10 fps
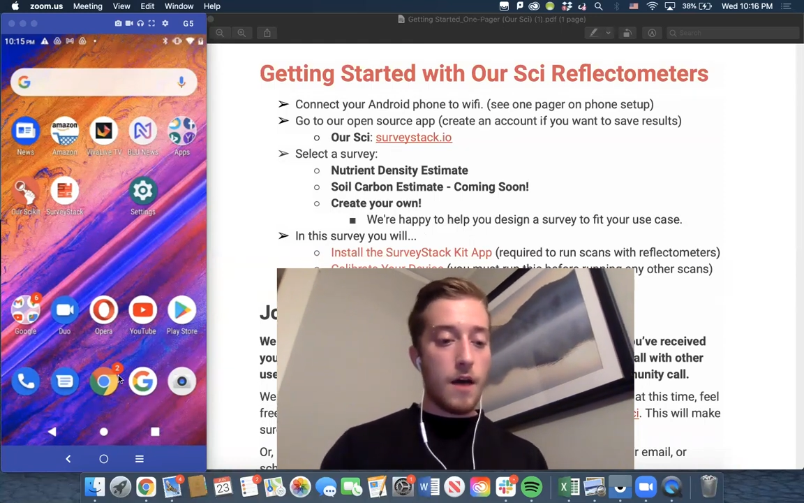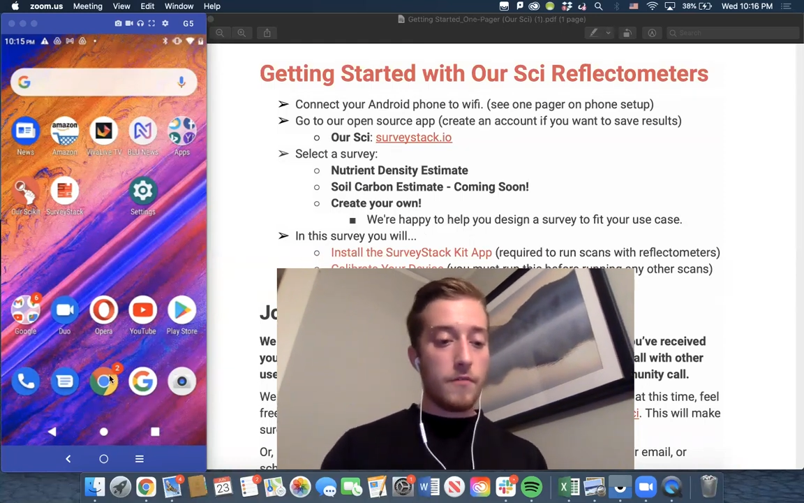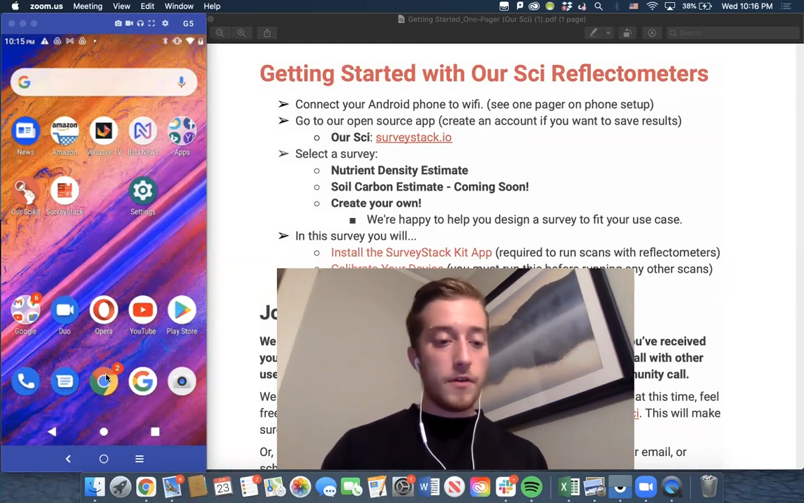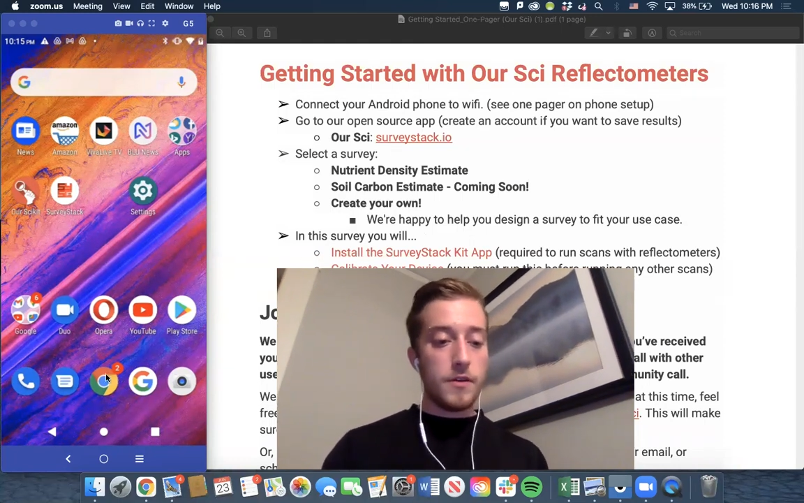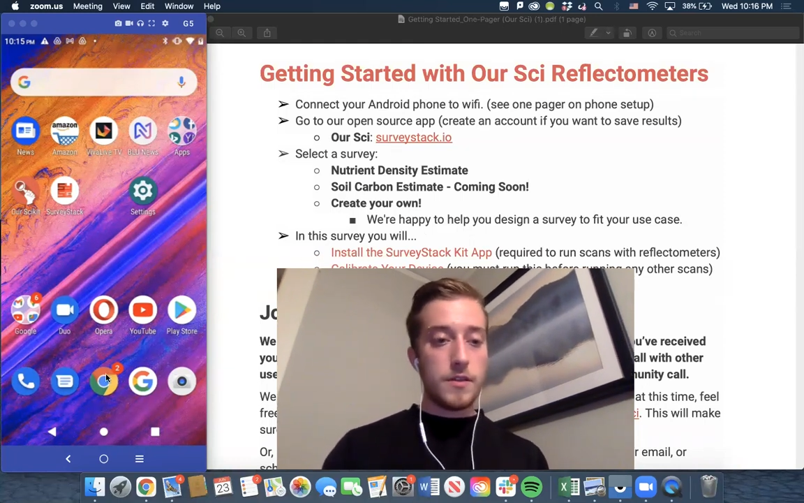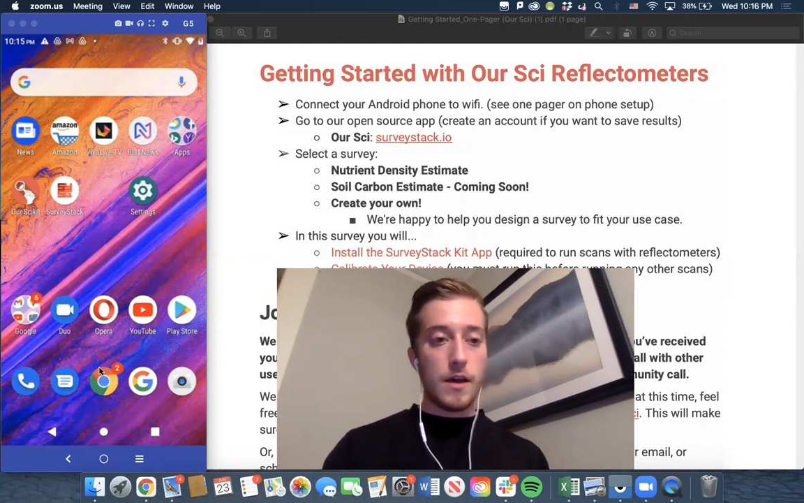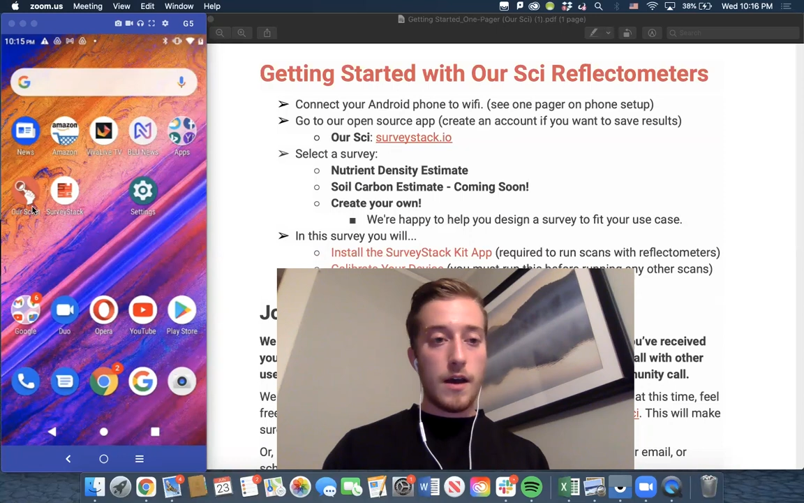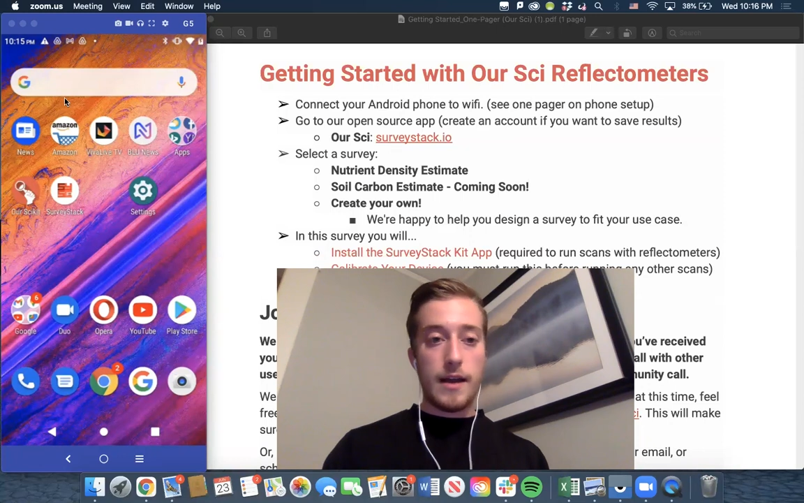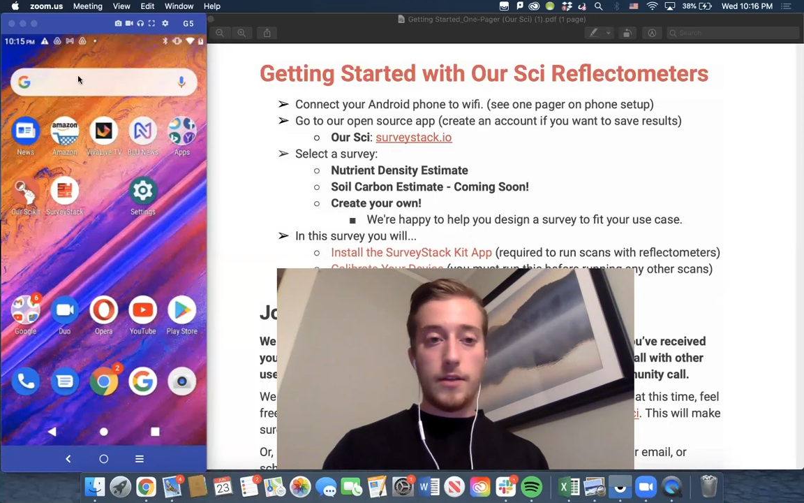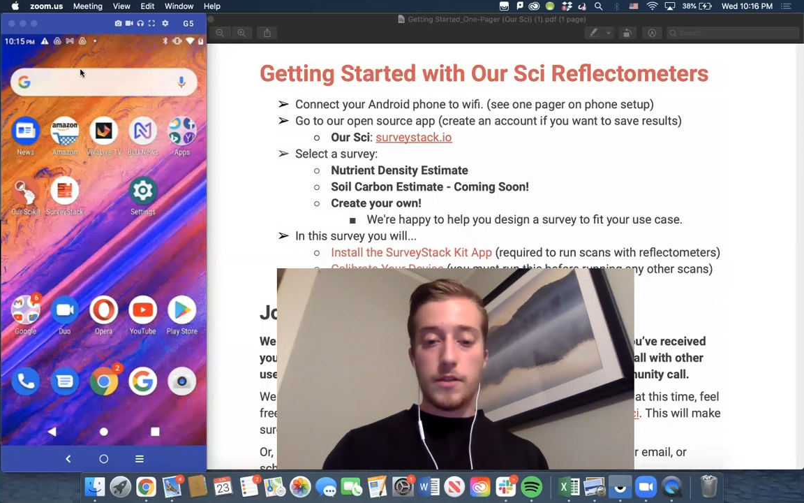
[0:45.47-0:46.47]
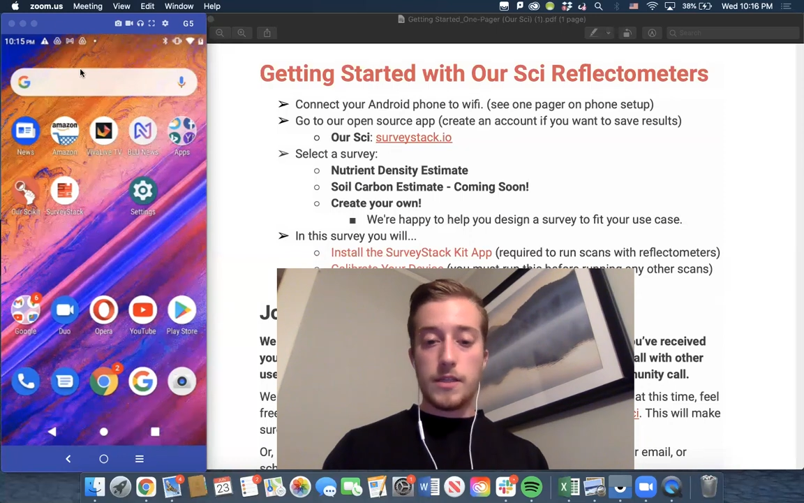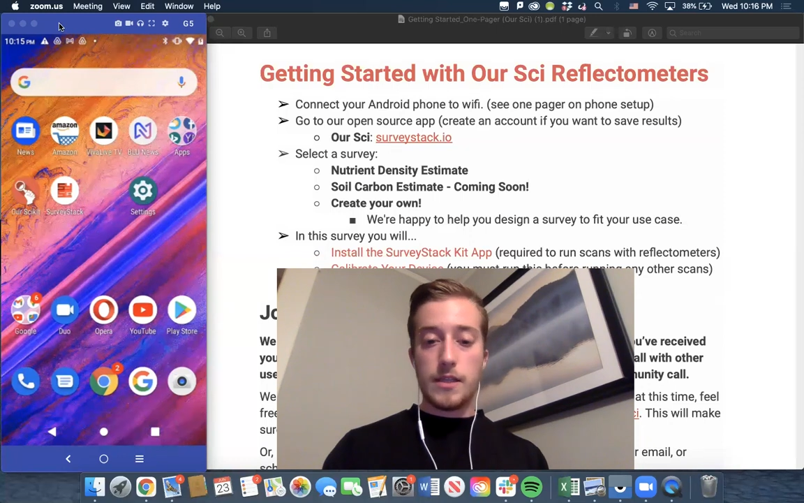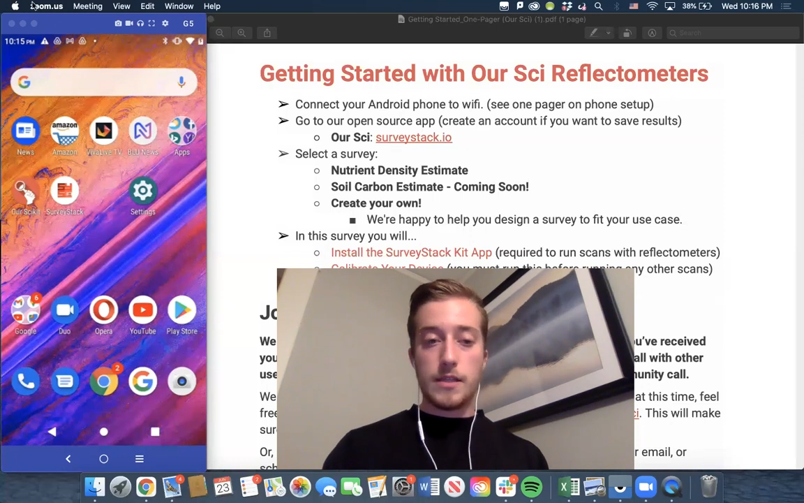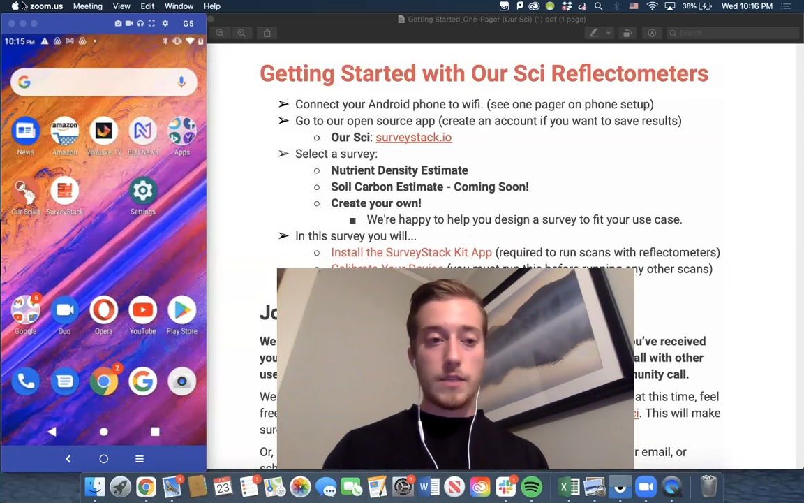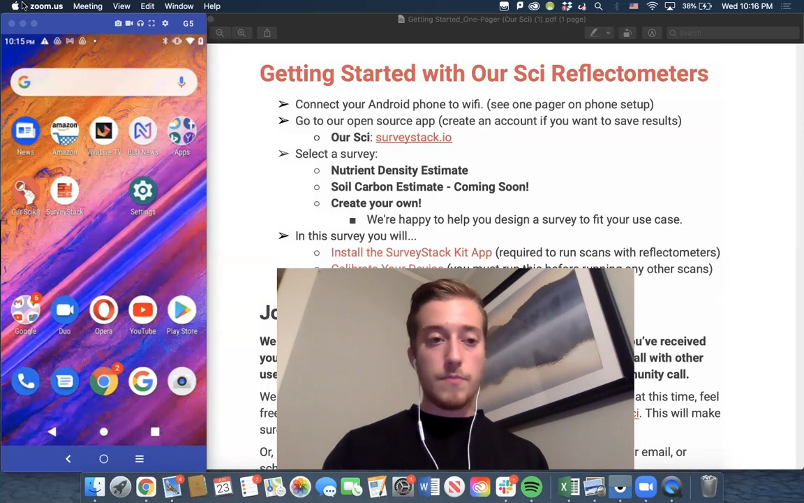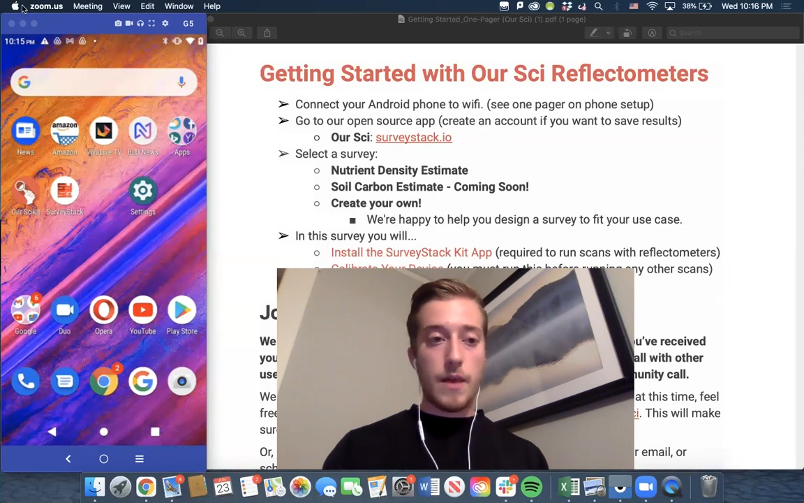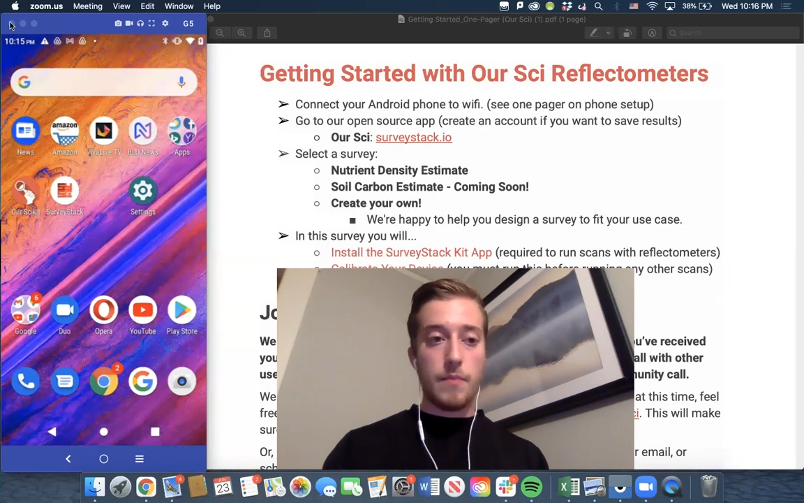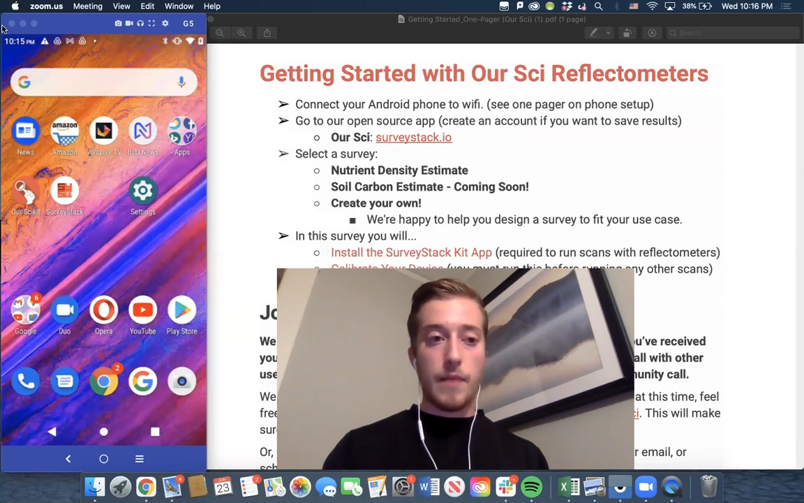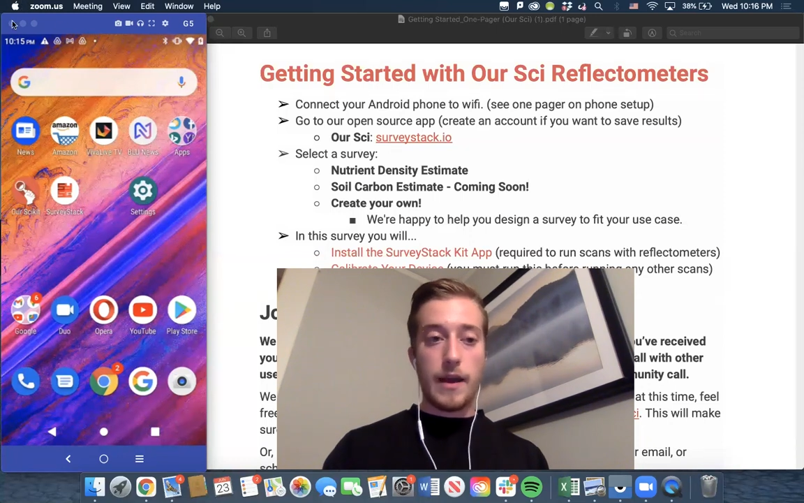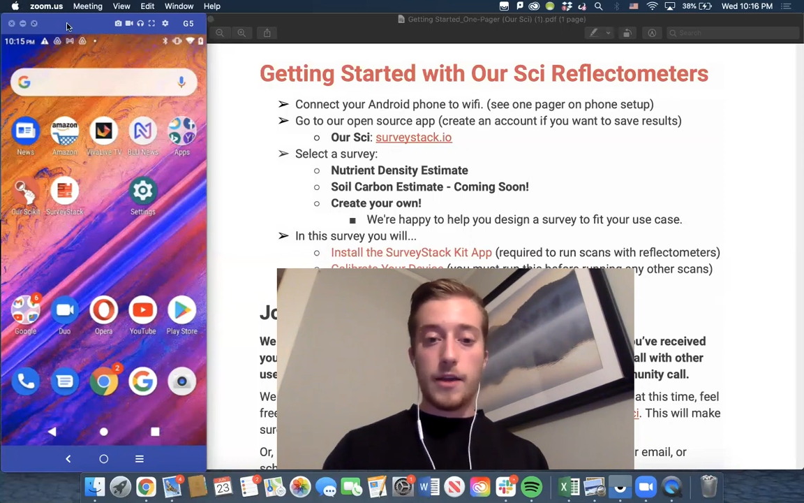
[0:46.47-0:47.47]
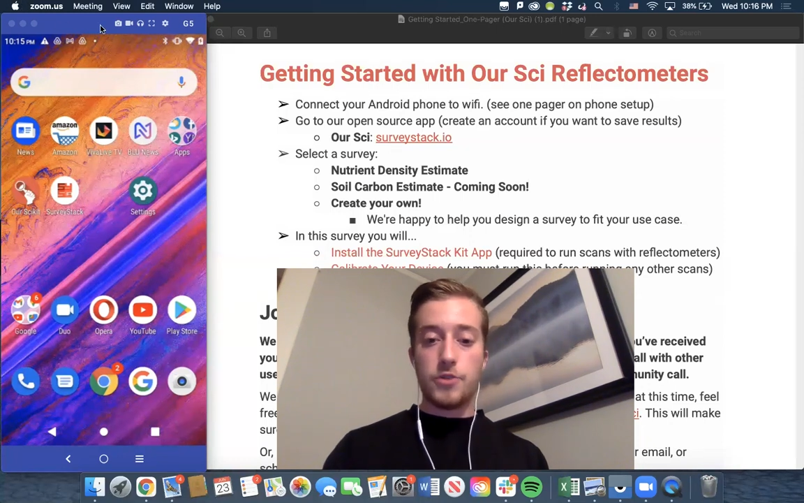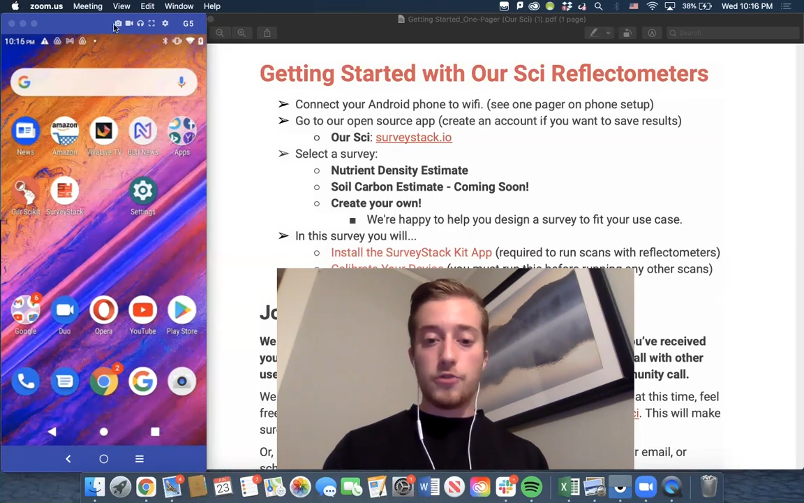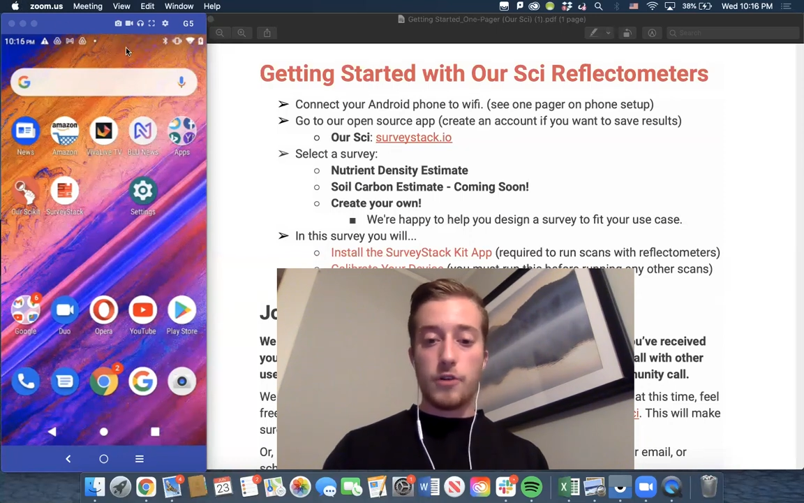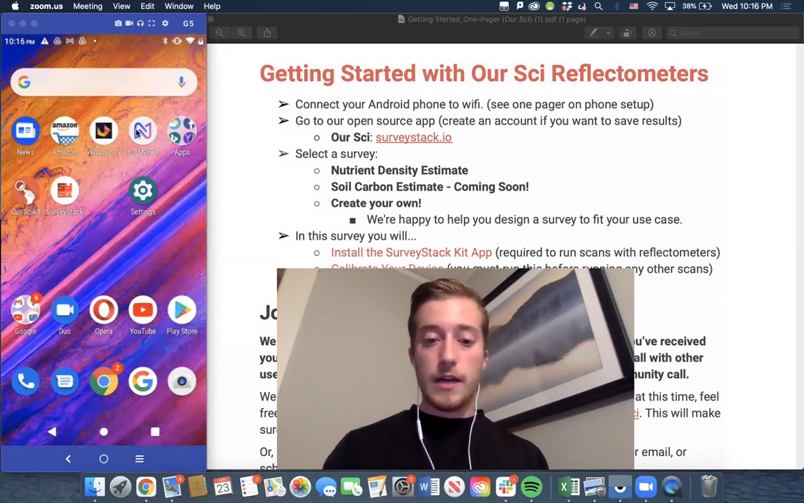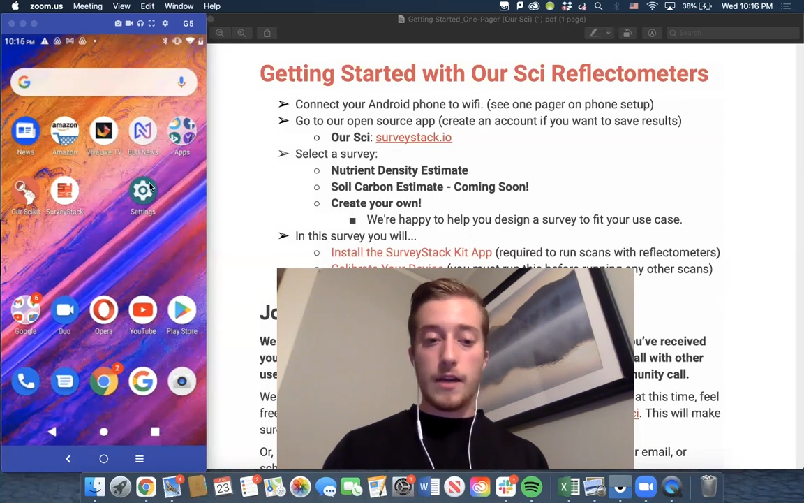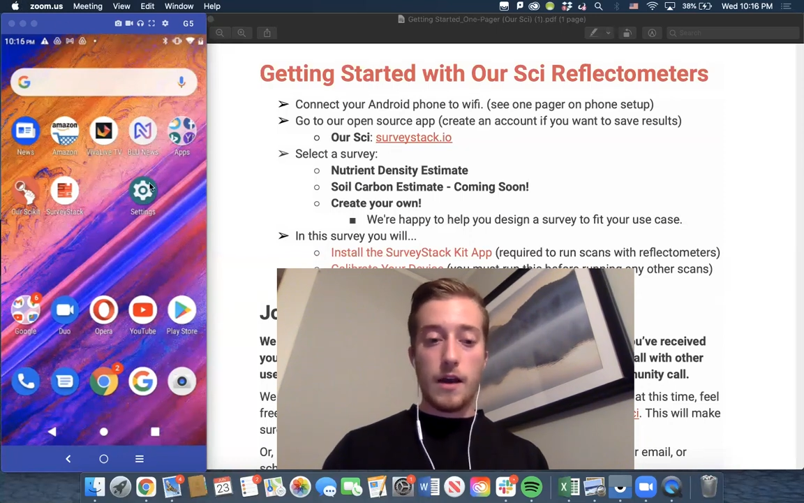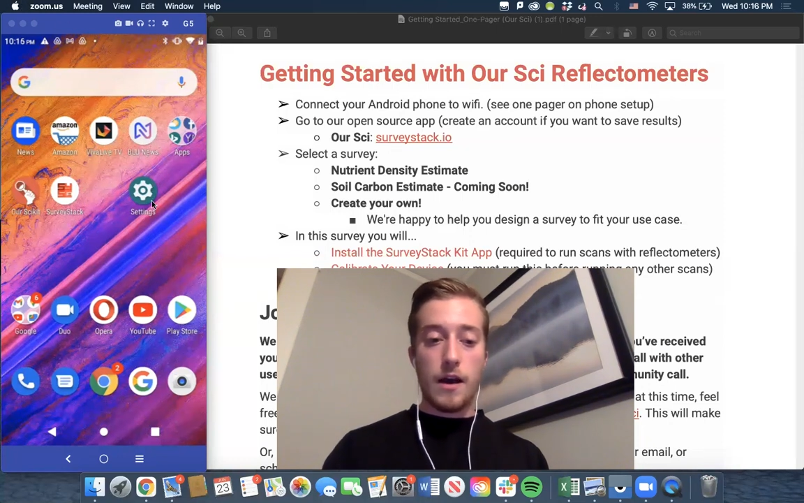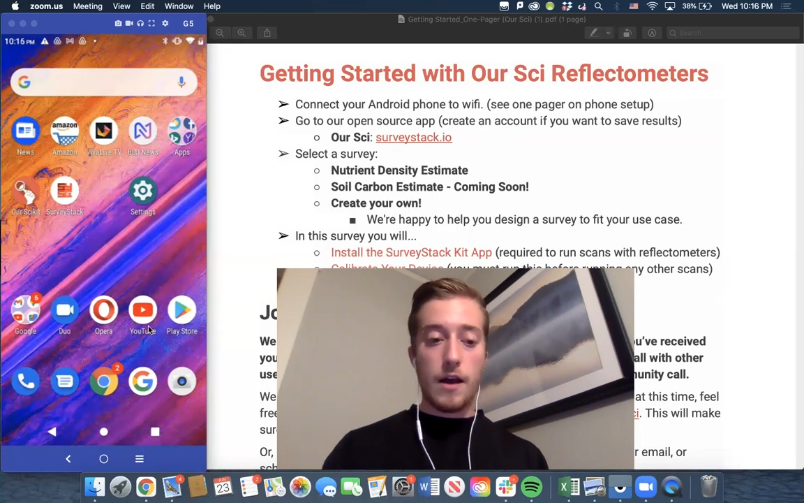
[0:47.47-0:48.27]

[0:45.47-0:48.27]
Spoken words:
First, and you can see this is my Android